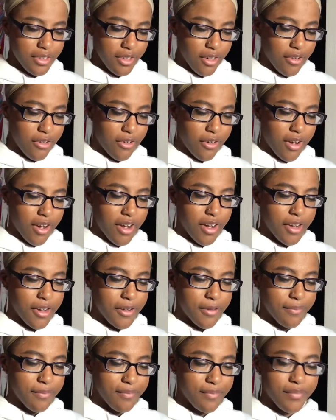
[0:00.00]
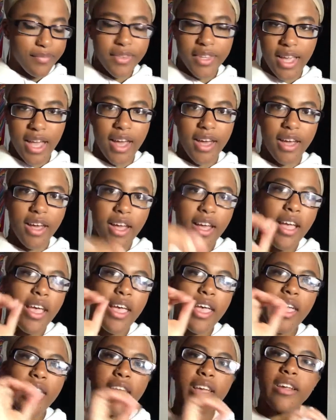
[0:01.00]
So, um, yeah.
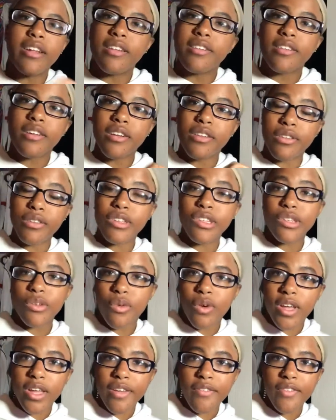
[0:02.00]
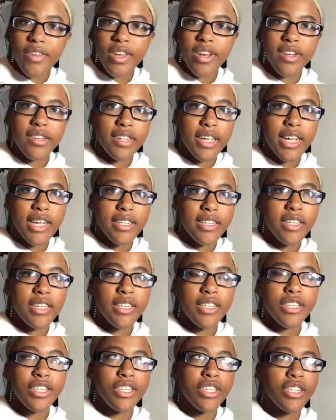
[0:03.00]
It is a loose wave. It is 18
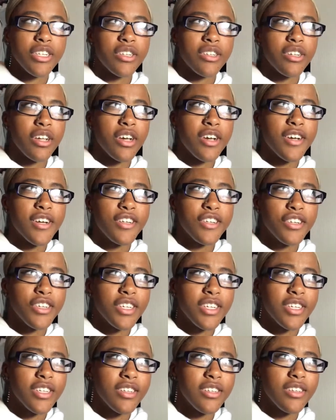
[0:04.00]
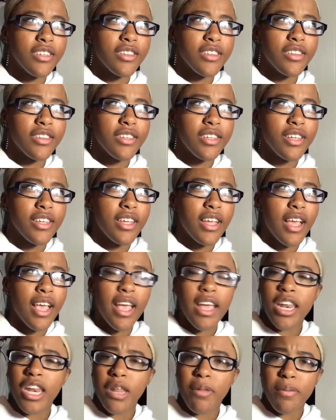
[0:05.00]
inches, 180%
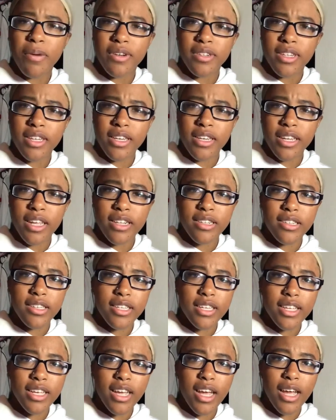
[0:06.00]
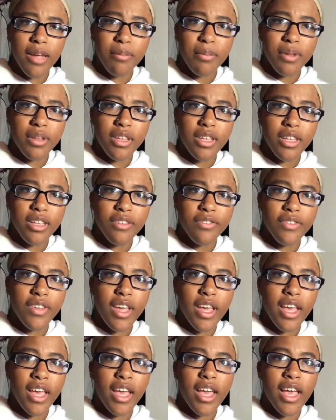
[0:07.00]
density, I believe,
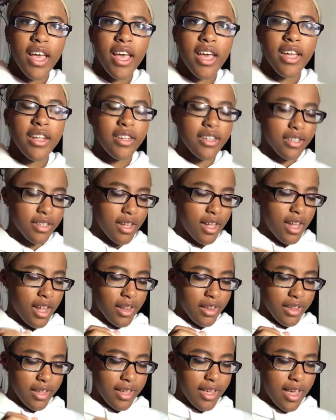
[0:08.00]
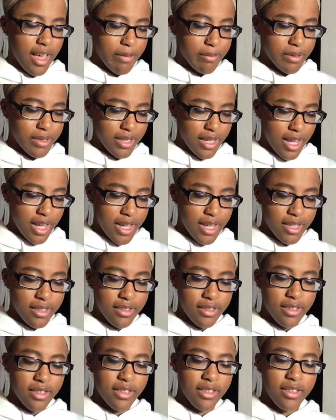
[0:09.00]
and the cap
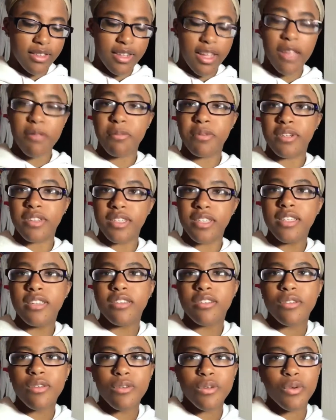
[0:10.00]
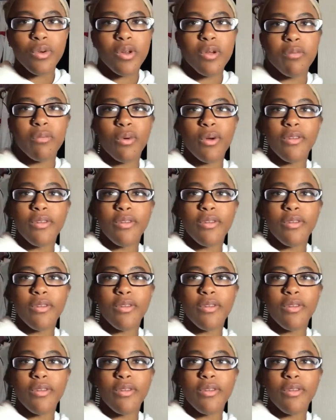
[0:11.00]
size is a petite, so 21.5.